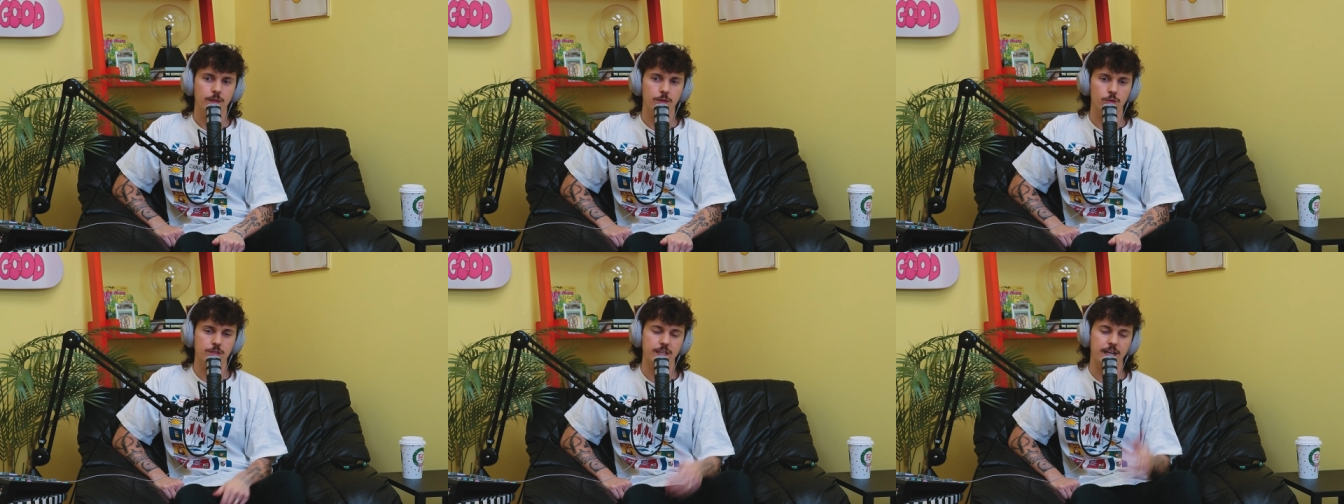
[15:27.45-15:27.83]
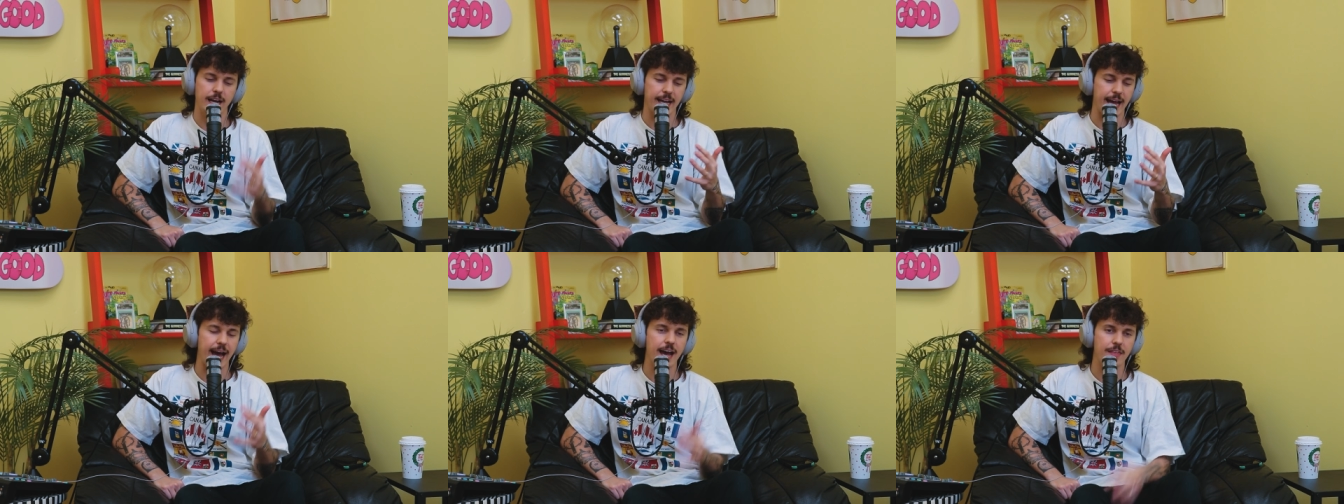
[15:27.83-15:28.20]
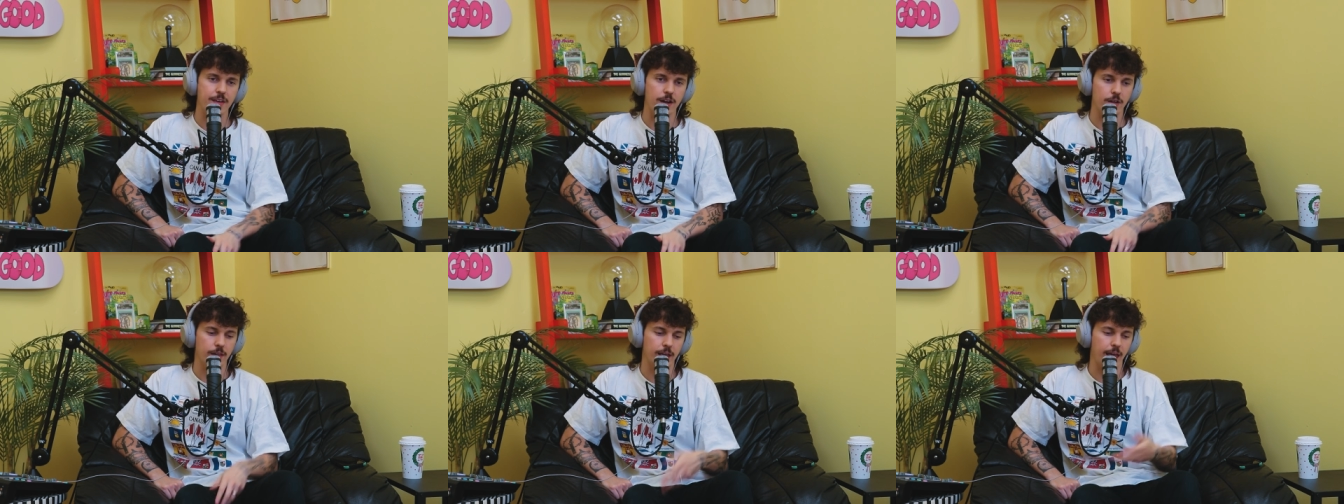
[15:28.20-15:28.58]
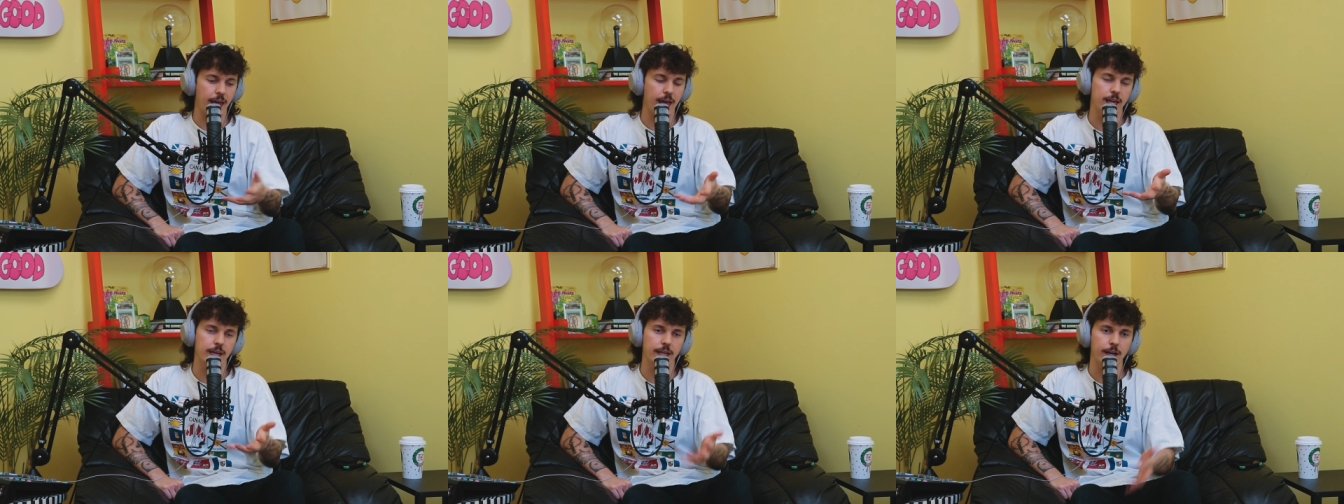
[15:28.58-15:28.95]
there was like a guy there like
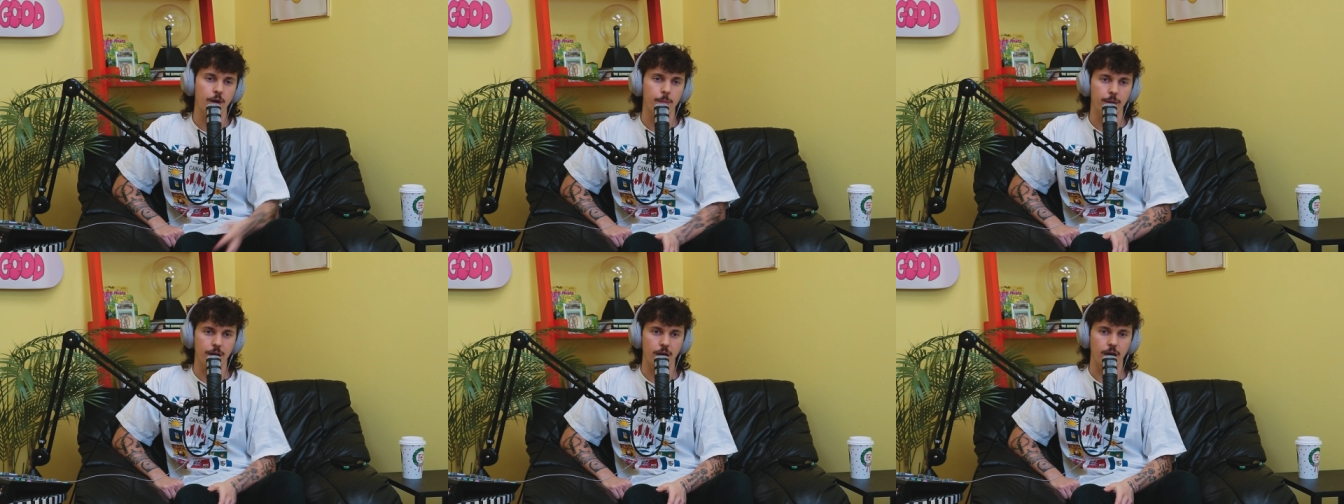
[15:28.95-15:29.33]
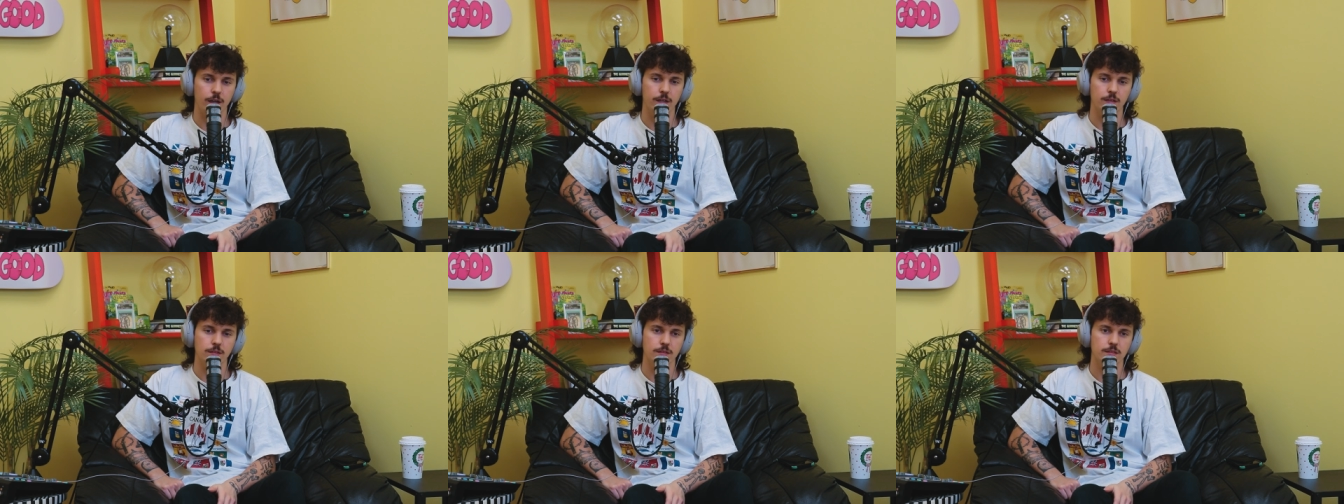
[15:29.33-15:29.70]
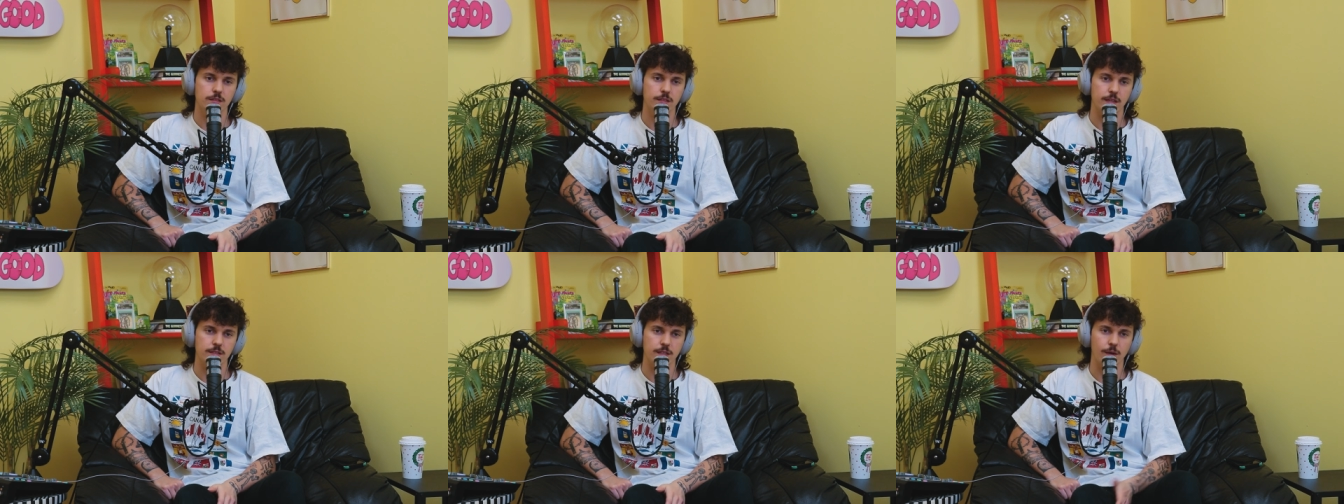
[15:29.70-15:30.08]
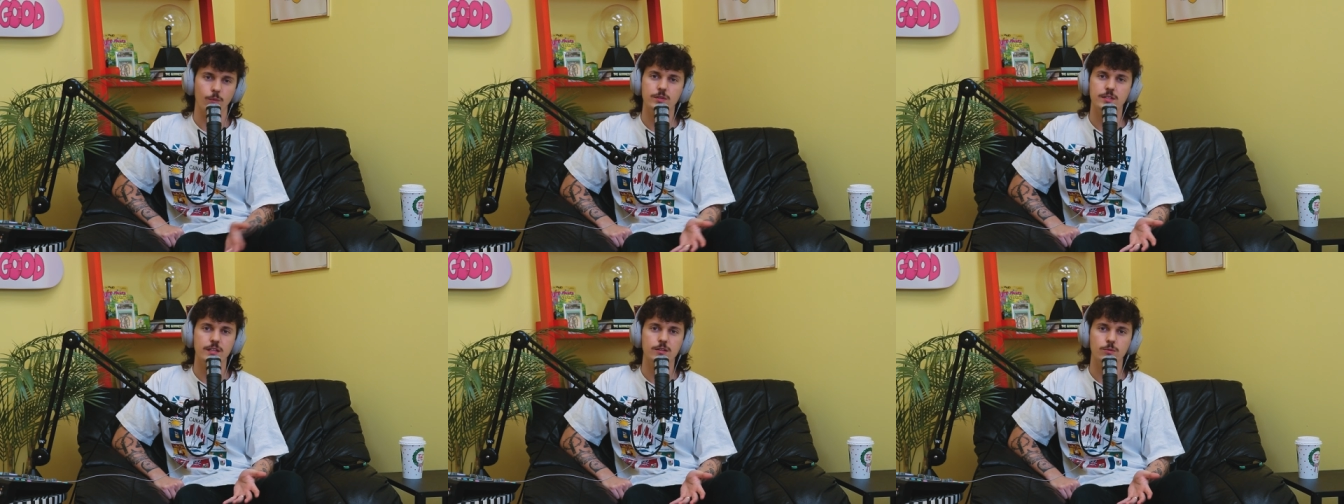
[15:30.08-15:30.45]
handing out binoculars, and I was like,
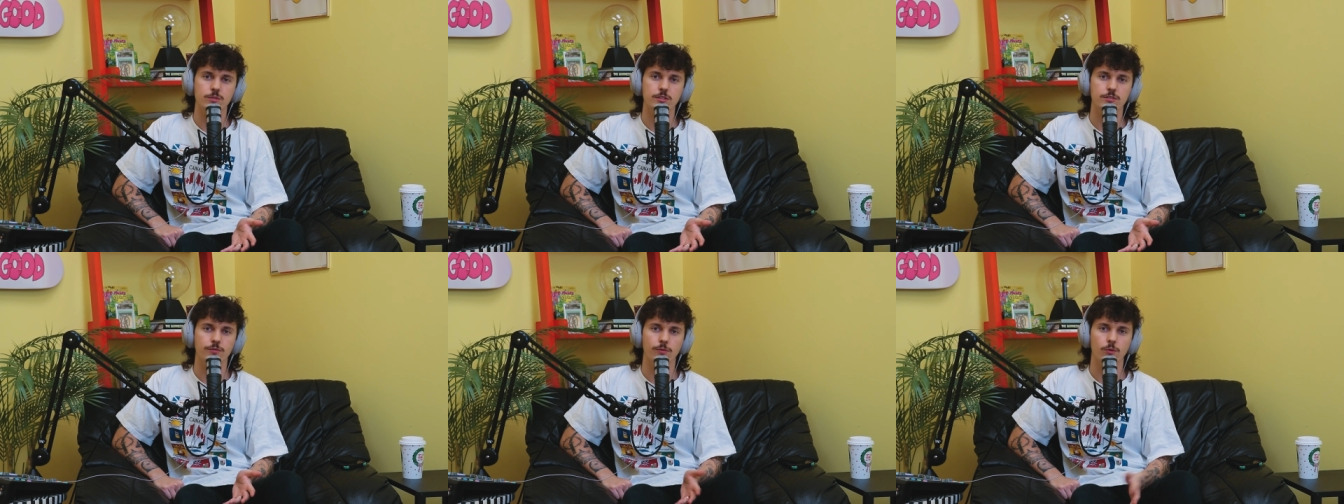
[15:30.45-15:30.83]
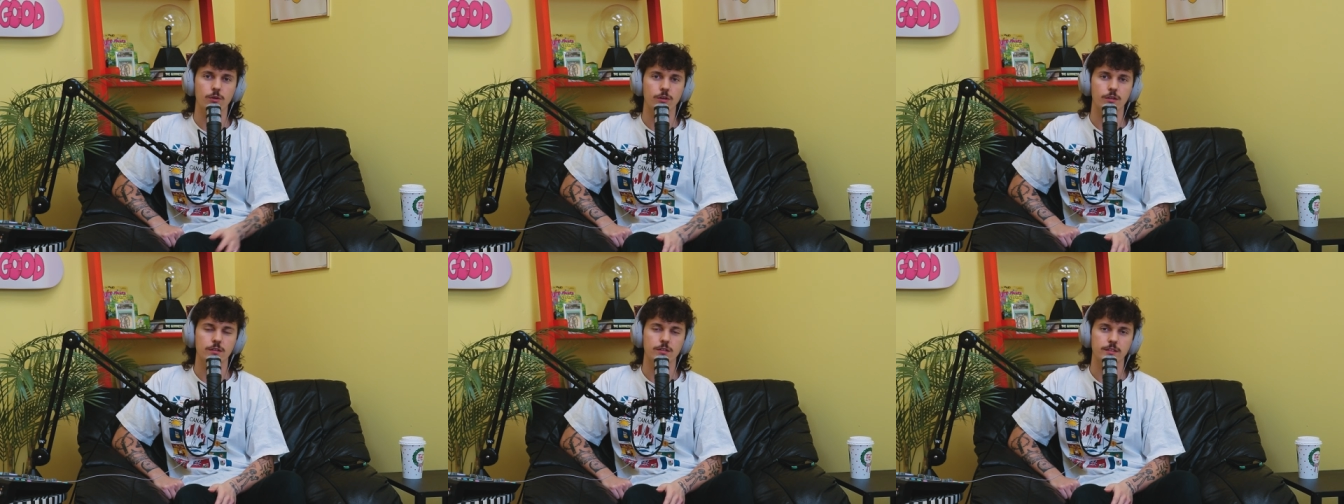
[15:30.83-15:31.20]
what's it? What's this for?